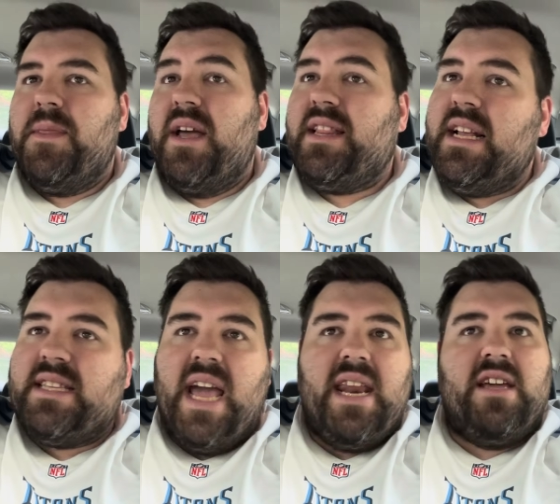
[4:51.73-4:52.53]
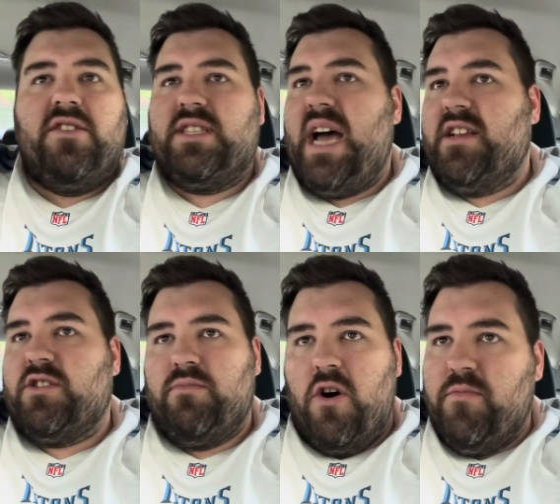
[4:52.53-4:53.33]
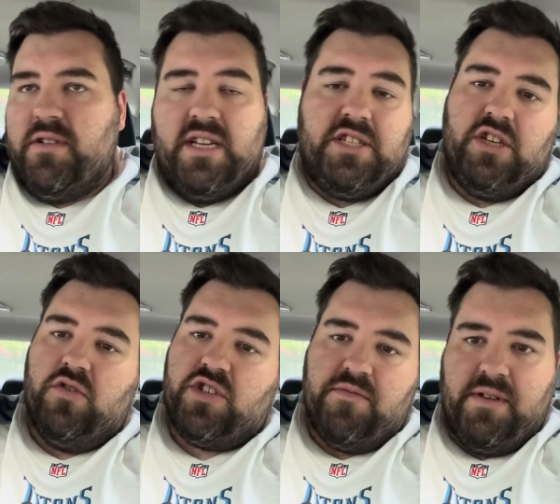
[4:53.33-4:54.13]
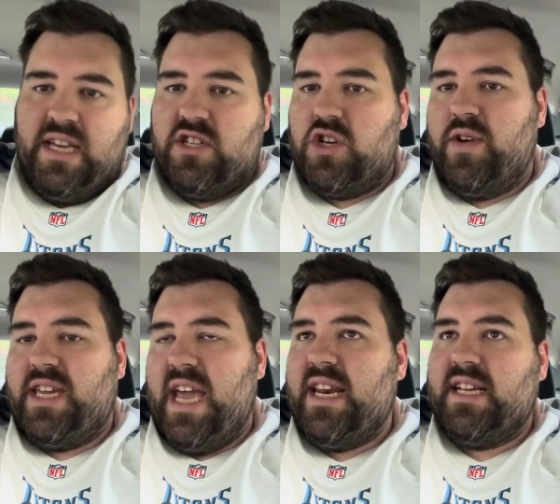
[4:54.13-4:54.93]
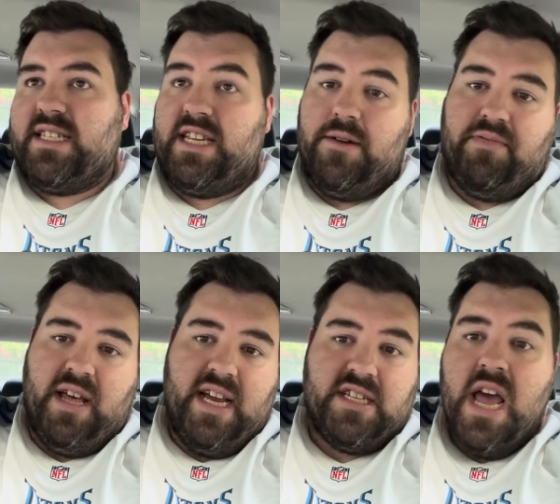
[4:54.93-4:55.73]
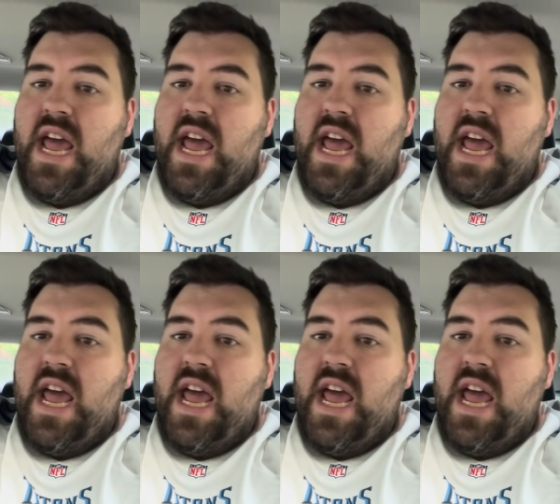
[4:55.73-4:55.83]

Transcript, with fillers: I think Tannehill's not as mobile as he used to be, so he can't extend plays.